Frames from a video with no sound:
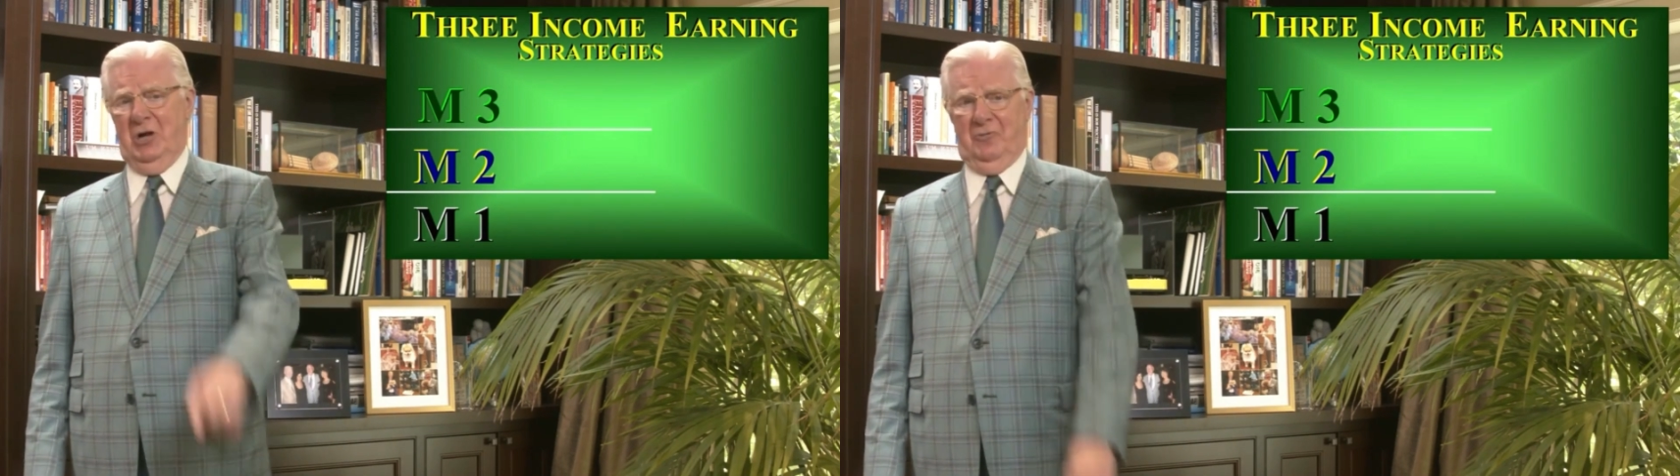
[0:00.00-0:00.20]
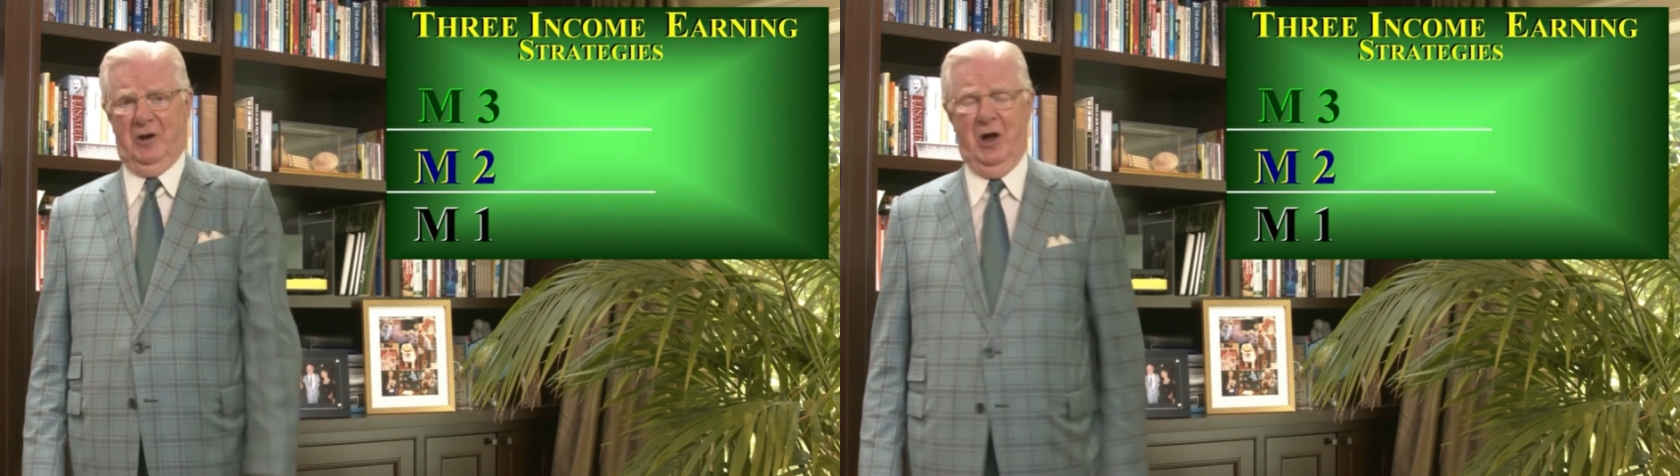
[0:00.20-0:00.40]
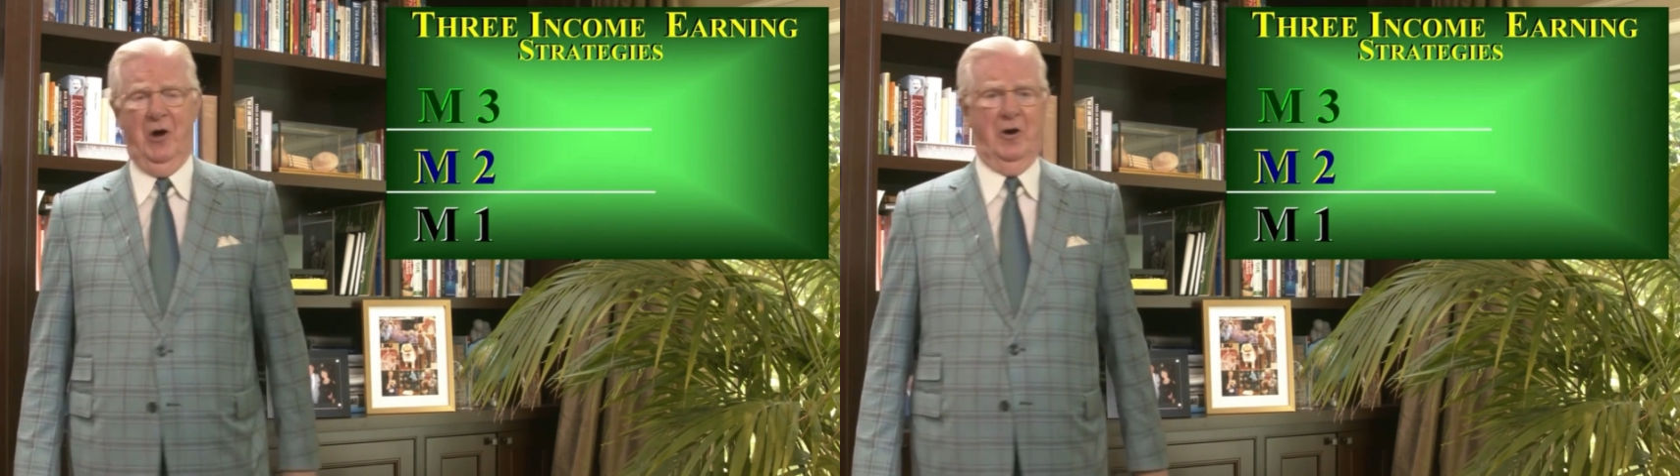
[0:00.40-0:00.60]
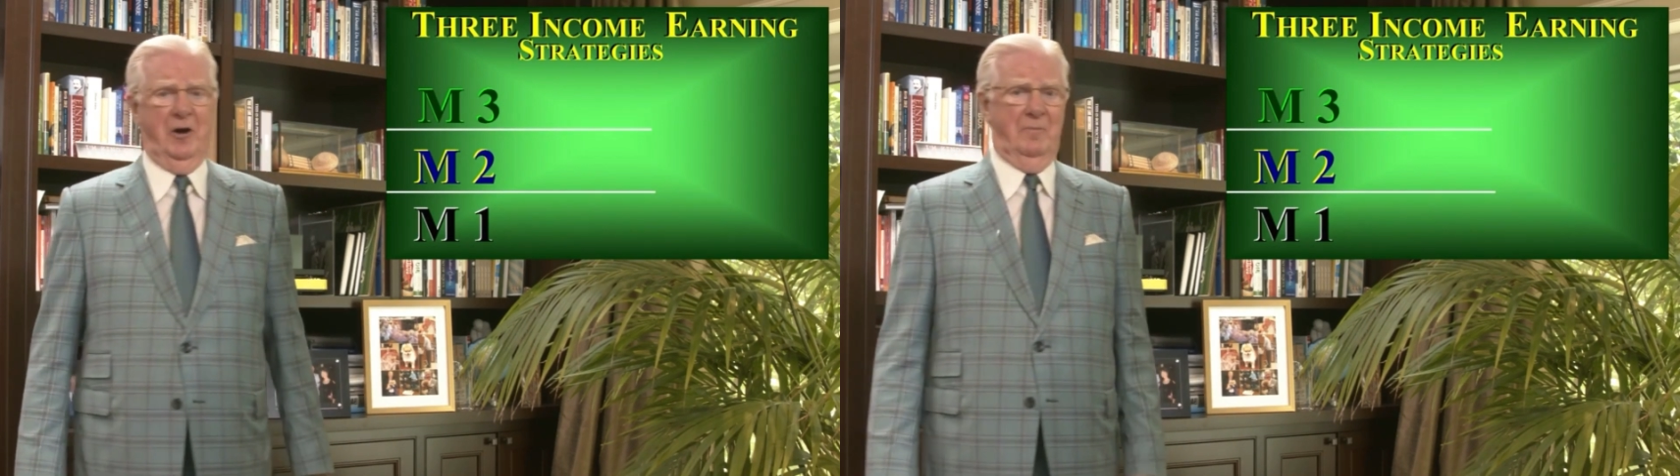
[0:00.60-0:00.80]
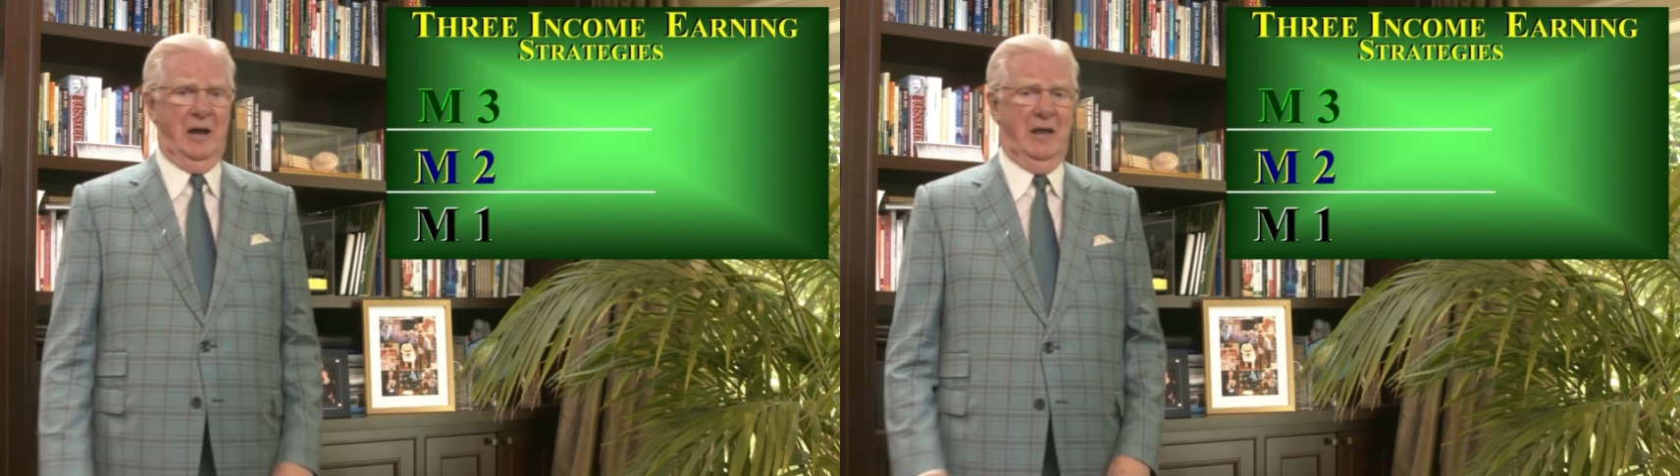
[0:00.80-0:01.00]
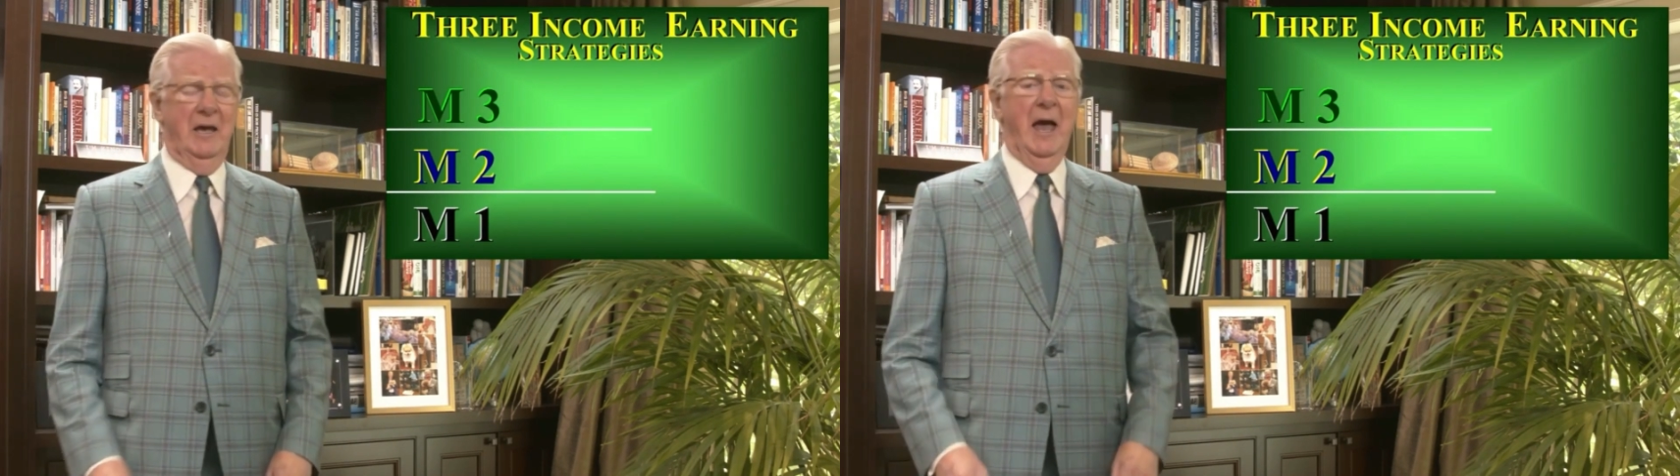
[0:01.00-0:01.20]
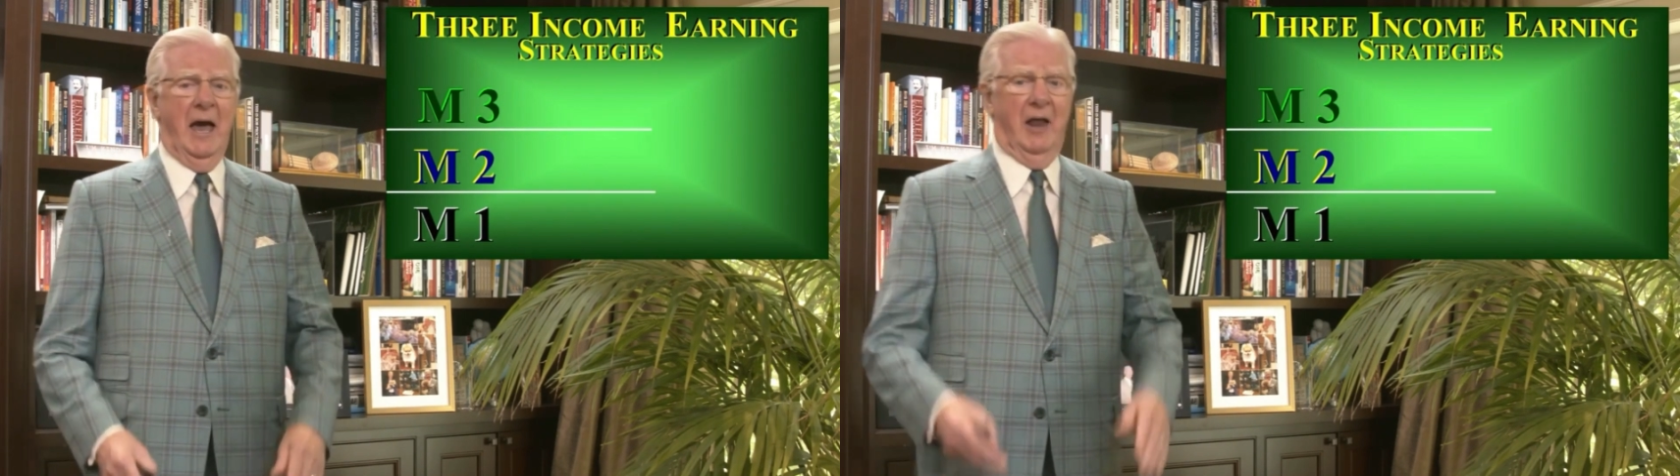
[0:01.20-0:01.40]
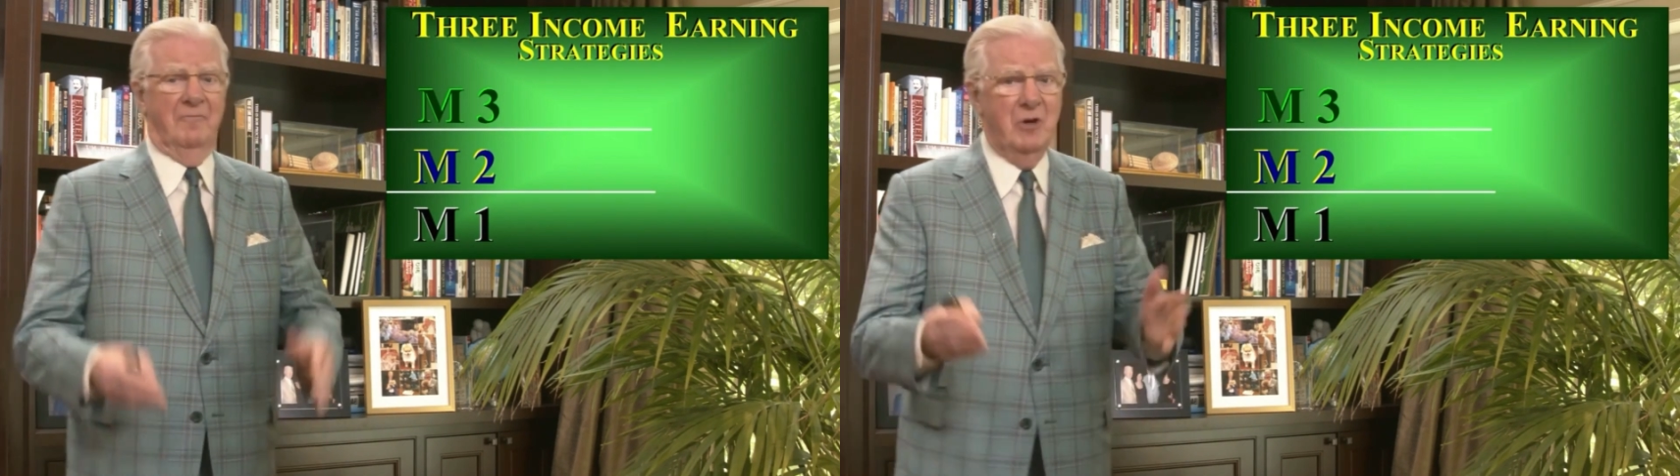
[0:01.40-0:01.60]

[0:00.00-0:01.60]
your children how to earn money,